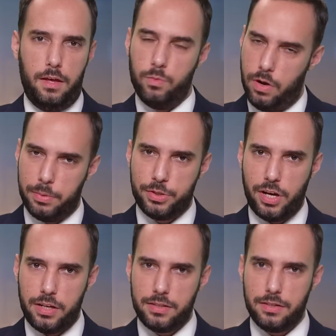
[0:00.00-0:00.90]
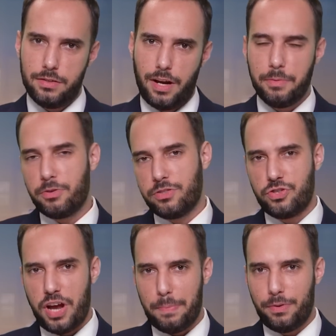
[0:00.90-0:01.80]
Welcome to China Uncensored. I'm Chris
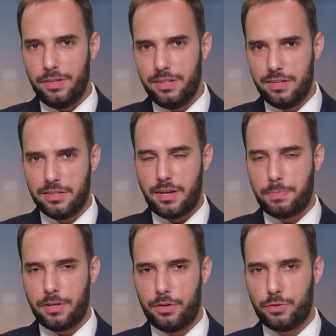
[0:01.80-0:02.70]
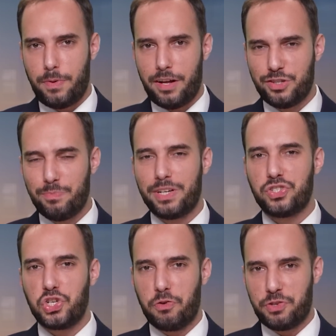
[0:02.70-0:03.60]
Chappell. This episode is sponsored by
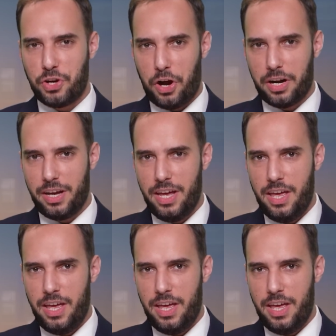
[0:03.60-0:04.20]
Surfshark.